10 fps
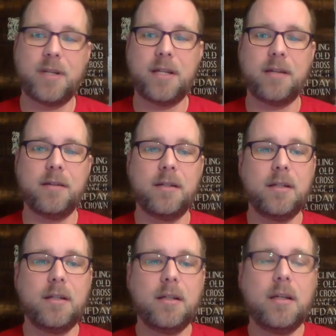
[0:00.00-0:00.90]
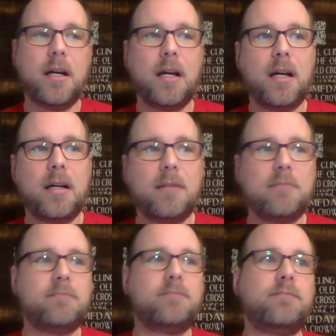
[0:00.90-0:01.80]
week, um,